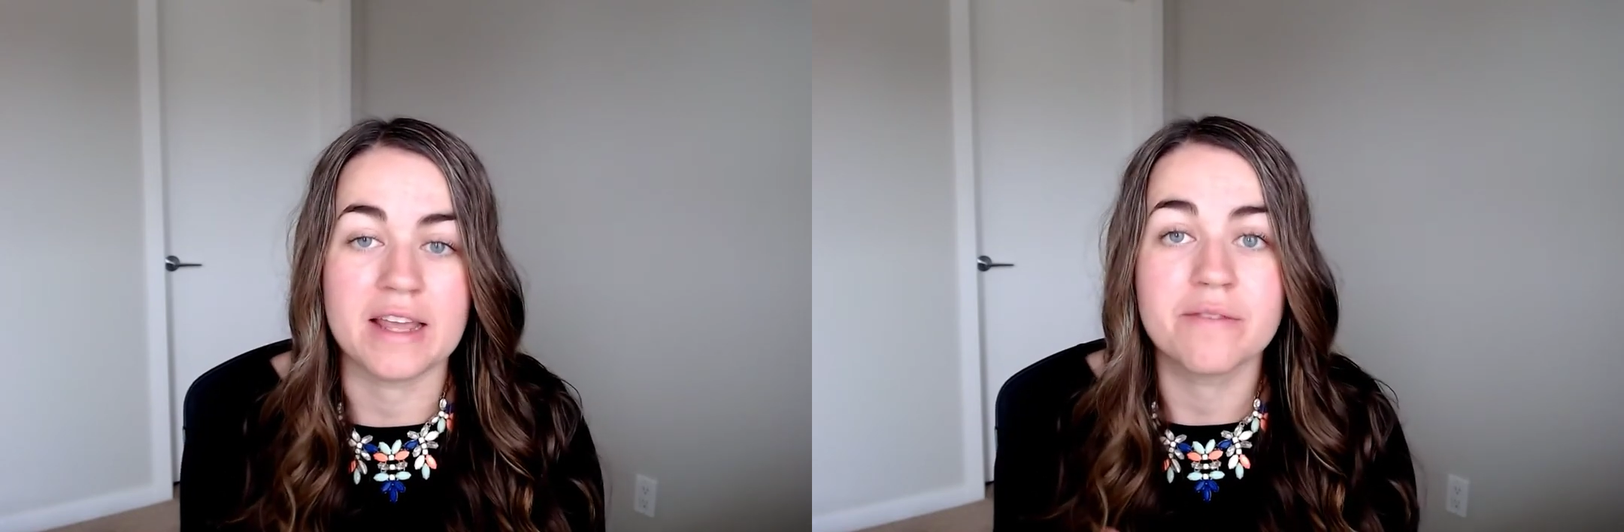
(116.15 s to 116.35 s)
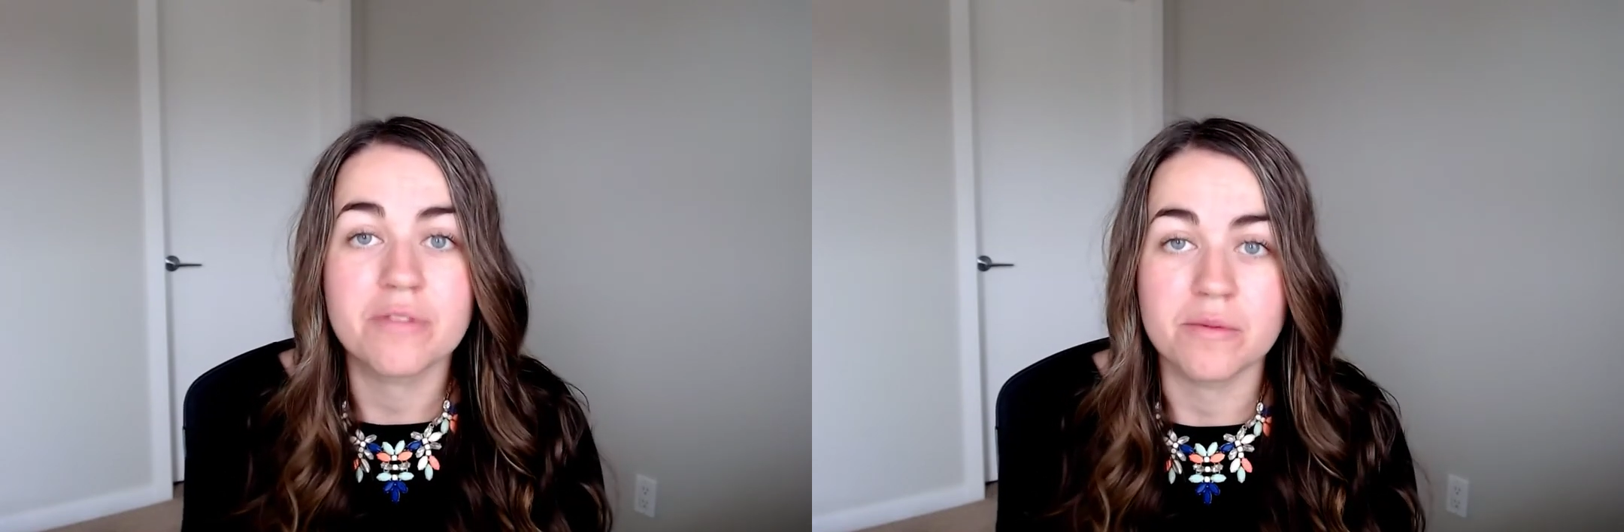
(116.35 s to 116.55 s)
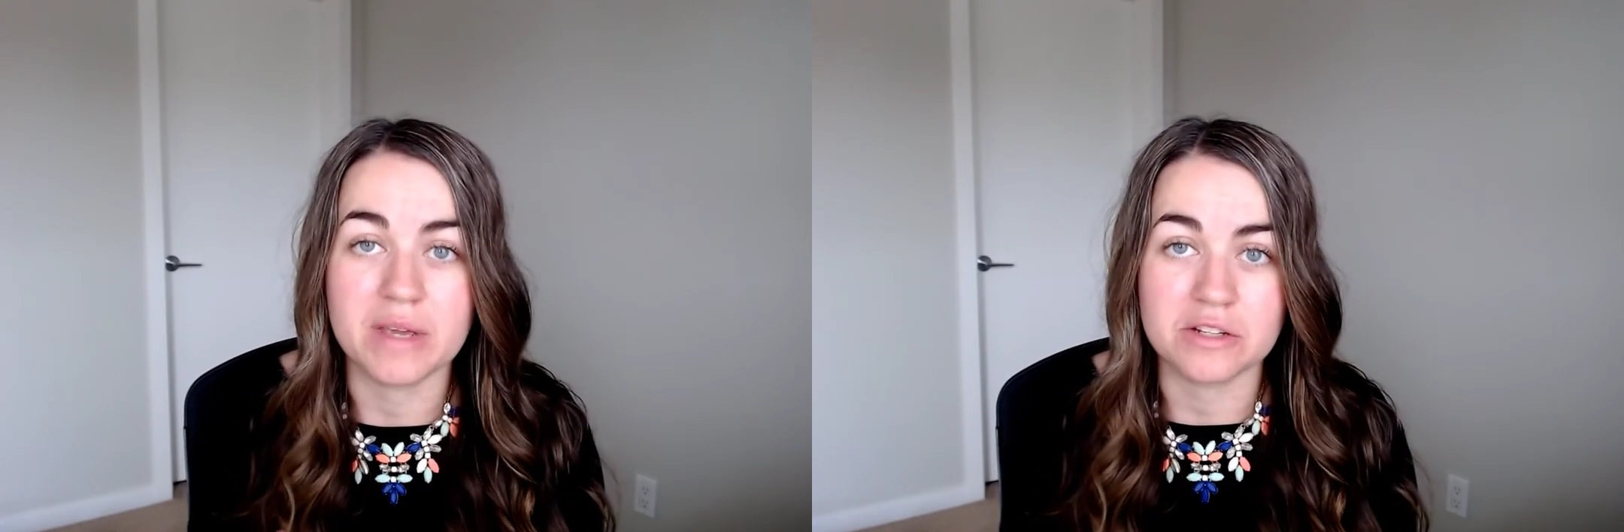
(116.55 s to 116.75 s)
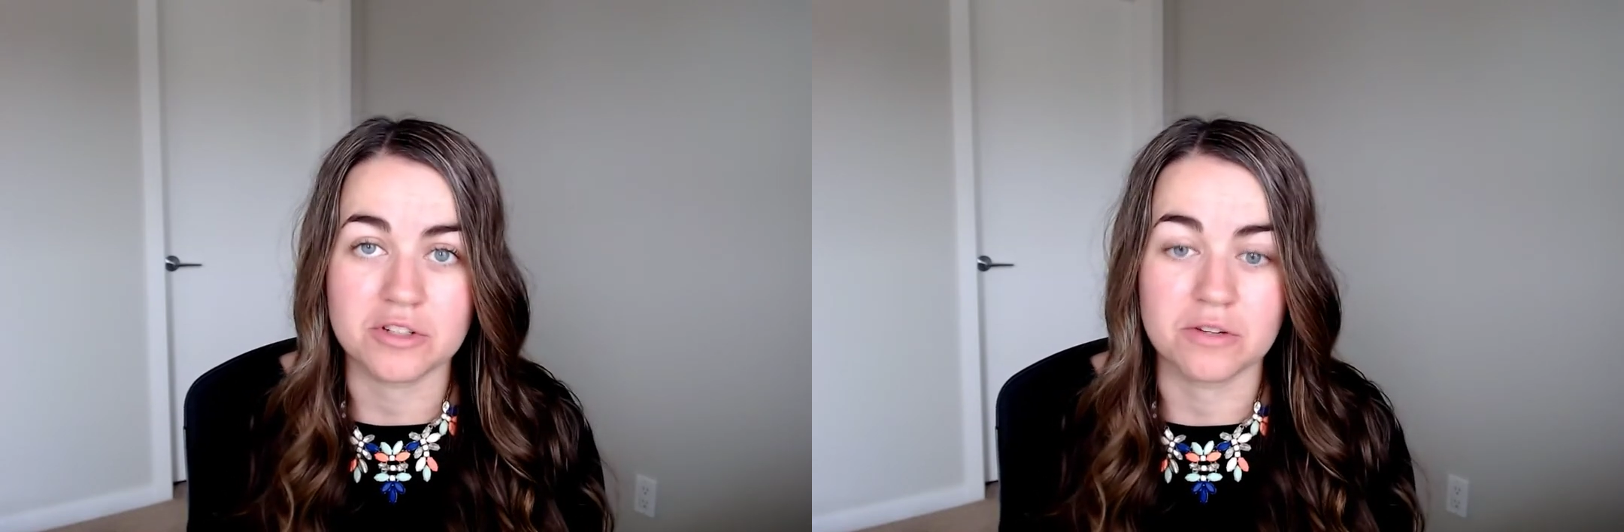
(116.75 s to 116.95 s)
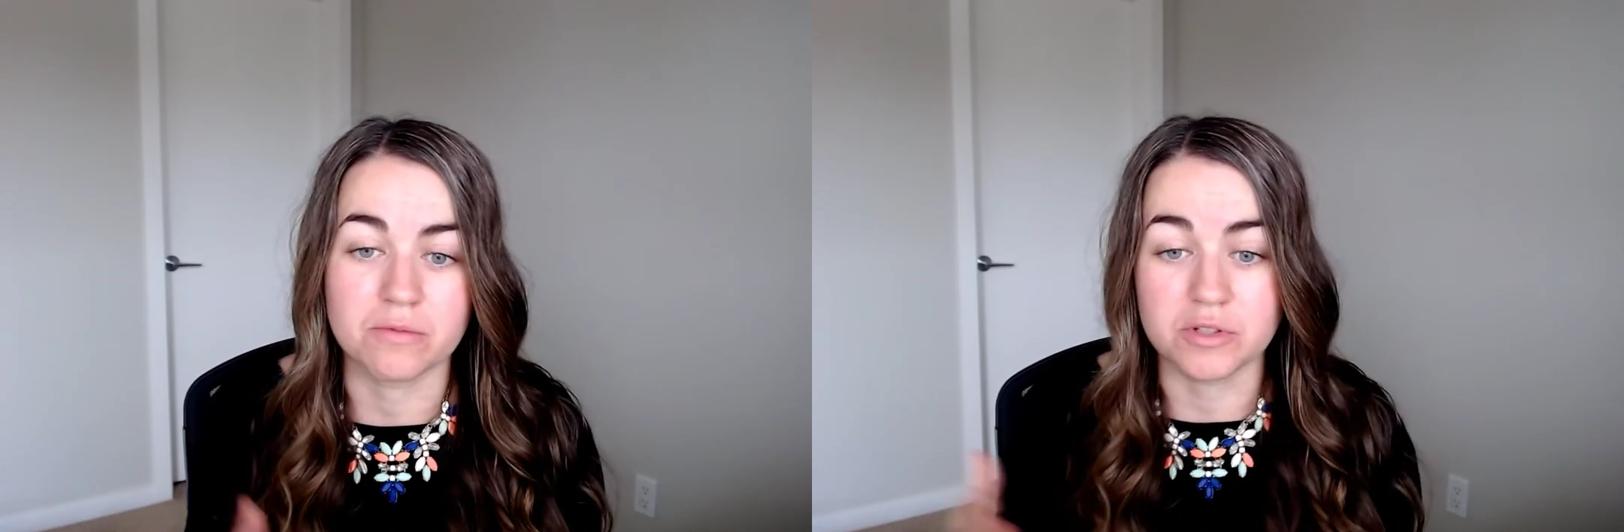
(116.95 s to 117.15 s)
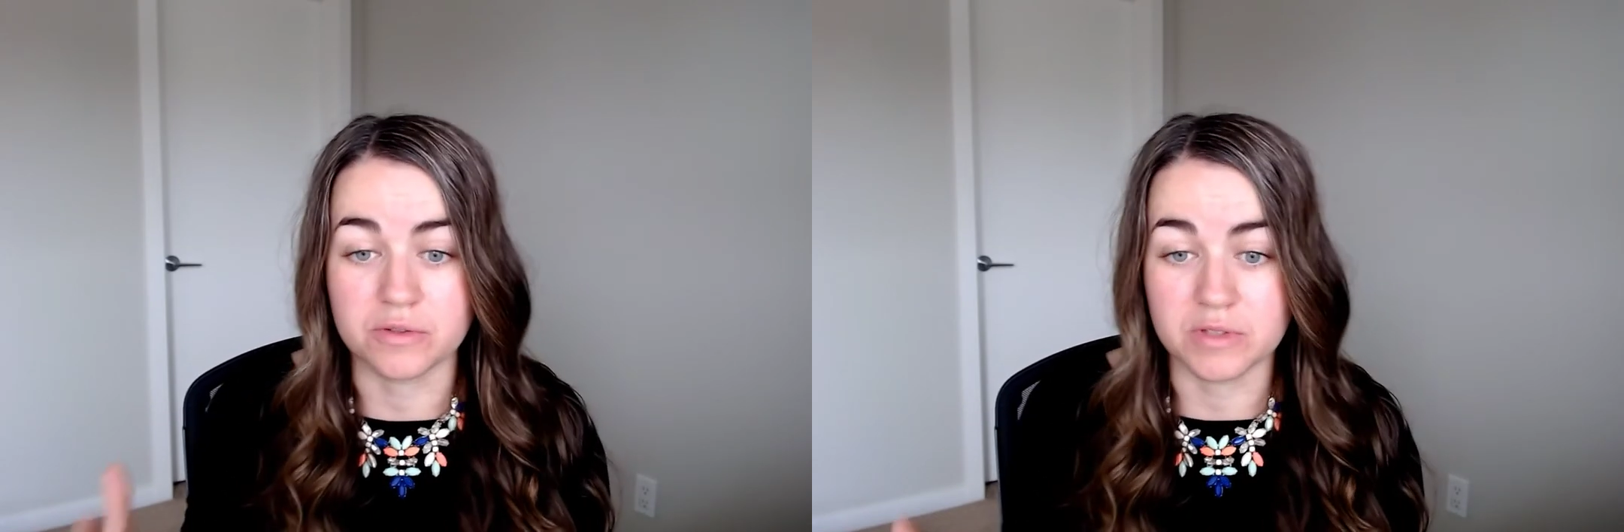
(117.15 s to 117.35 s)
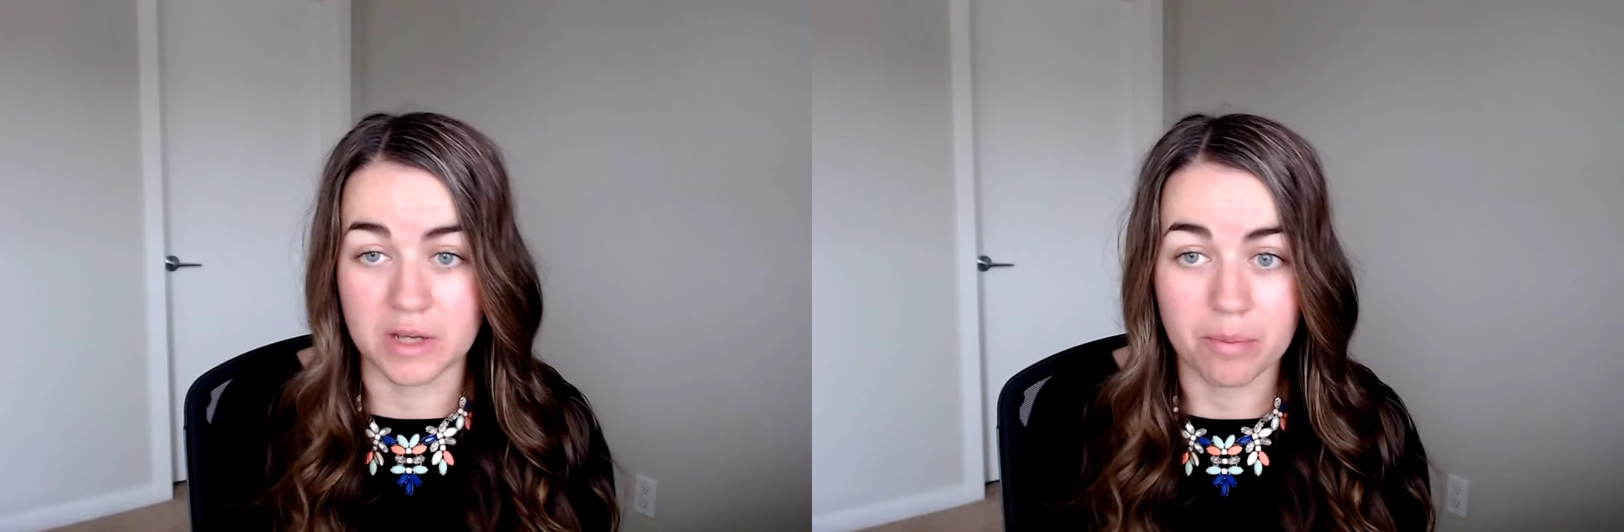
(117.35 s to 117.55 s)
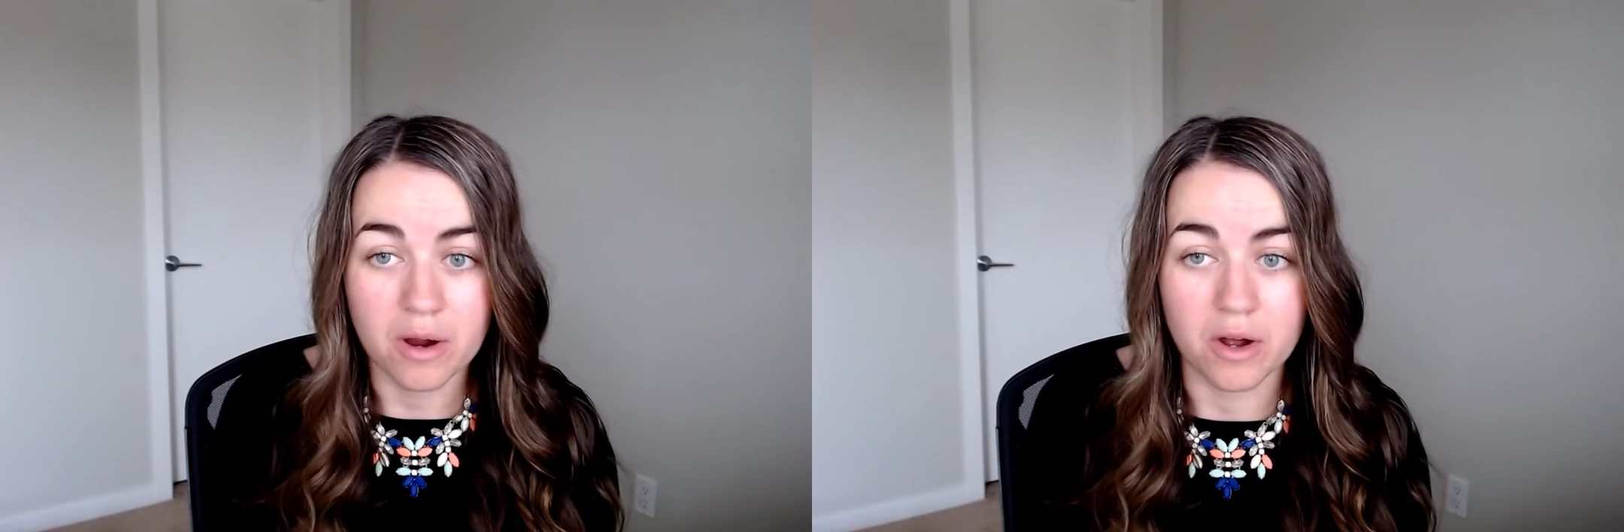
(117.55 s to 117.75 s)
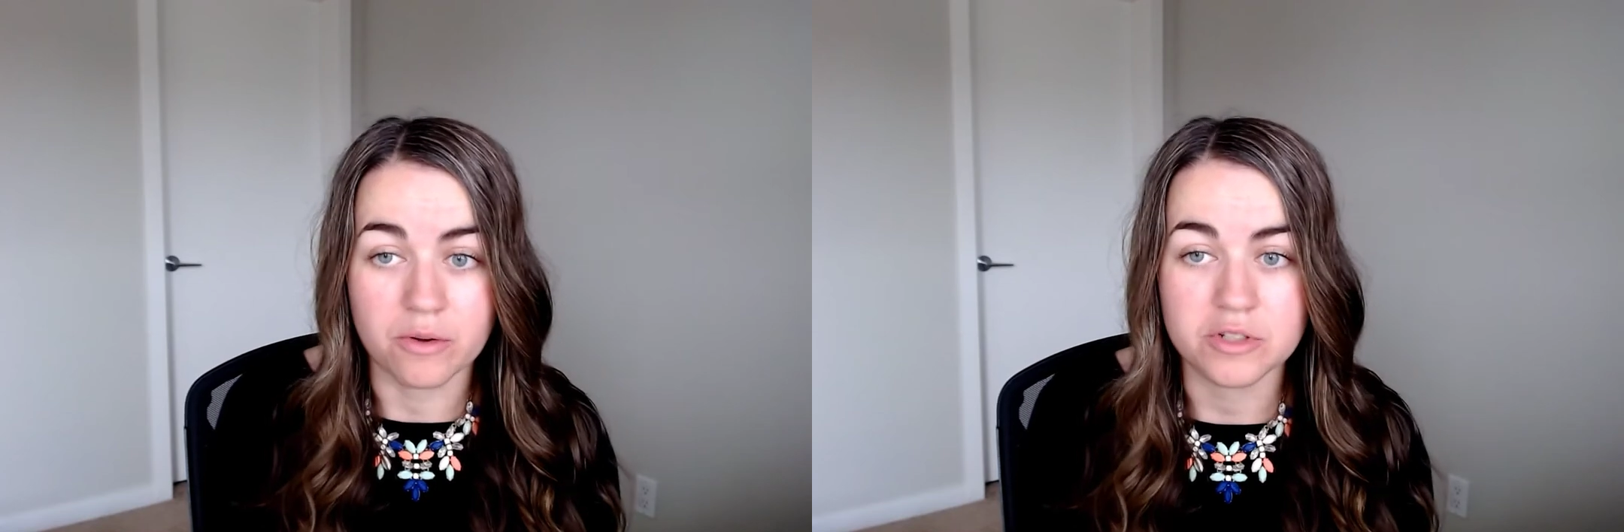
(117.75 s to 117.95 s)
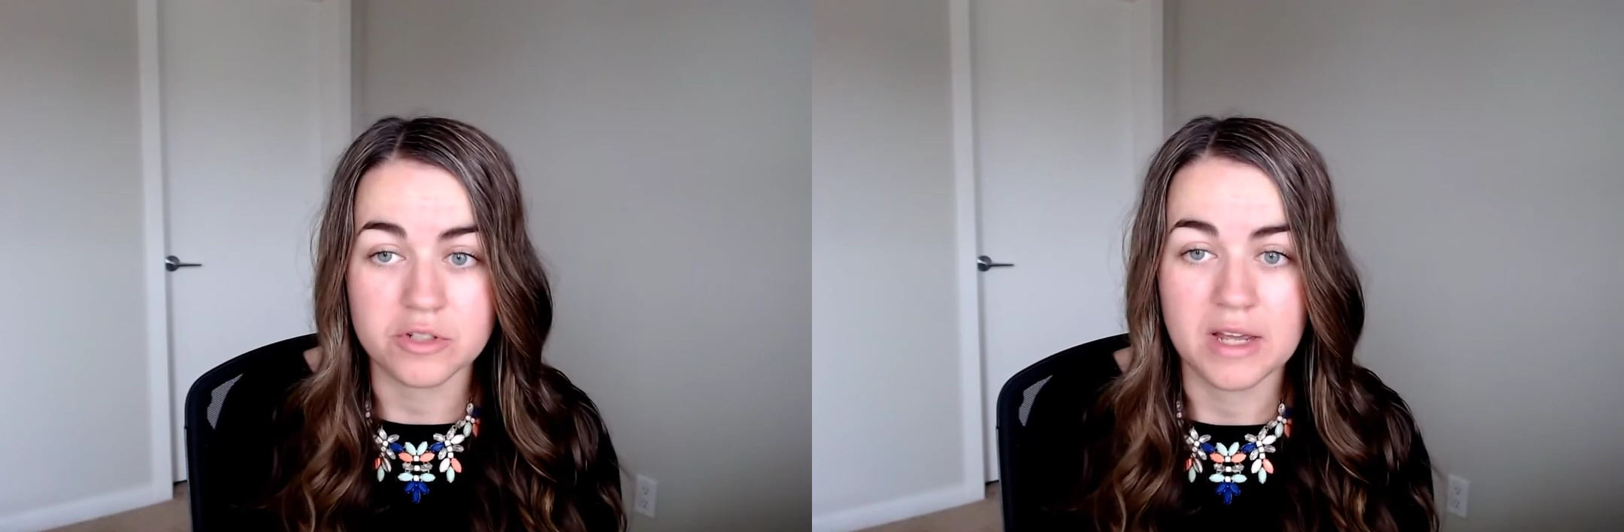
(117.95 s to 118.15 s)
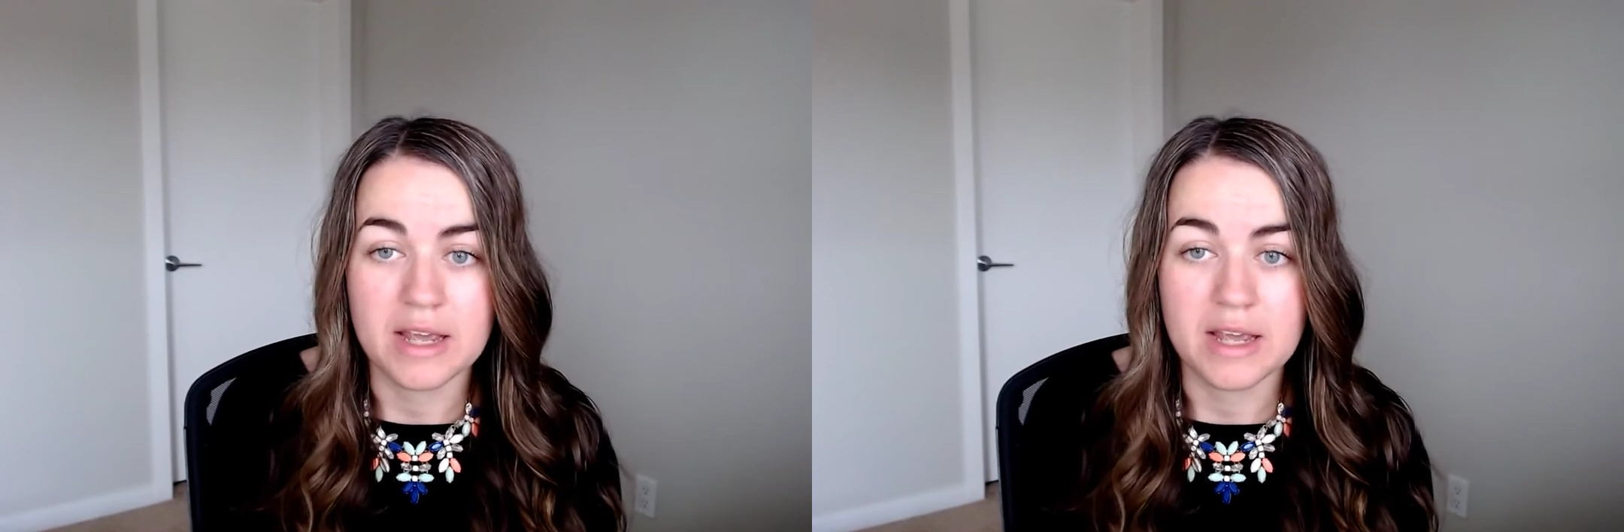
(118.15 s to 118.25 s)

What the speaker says: inflammation-reducing approach